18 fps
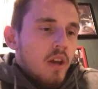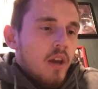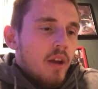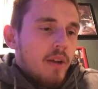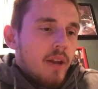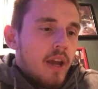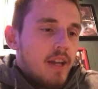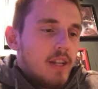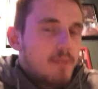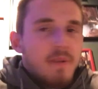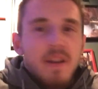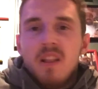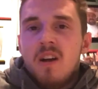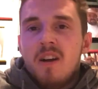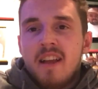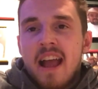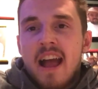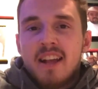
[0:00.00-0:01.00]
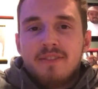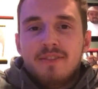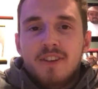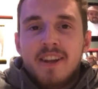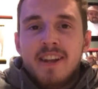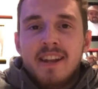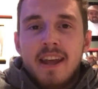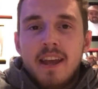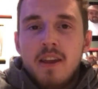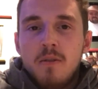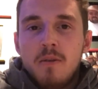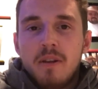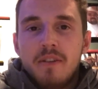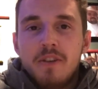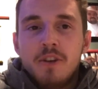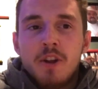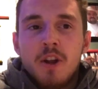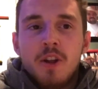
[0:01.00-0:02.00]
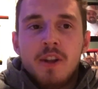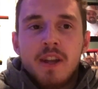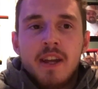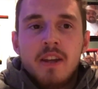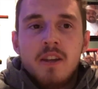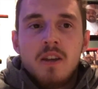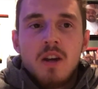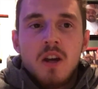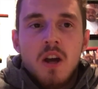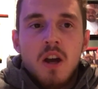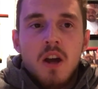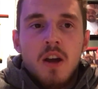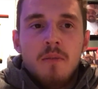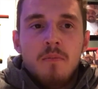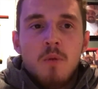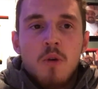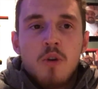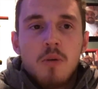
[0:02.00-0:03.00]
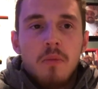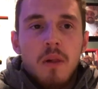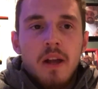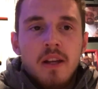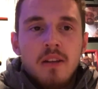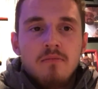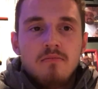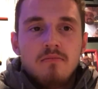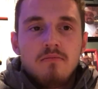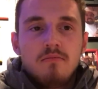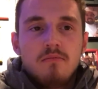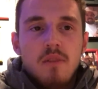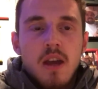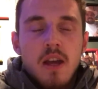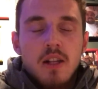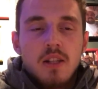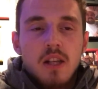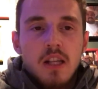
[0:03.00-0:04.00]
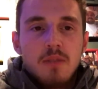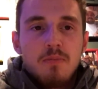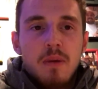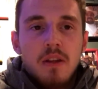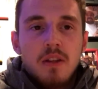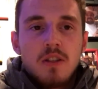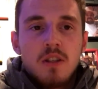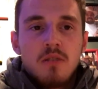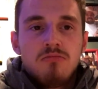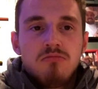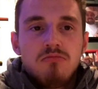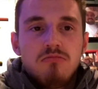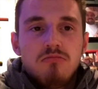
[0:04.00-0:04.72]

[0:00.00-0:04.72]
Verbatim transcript: Okay, it's been a long ass fucking day. What have I done all day? Uh, woke up late, ate slice pizza,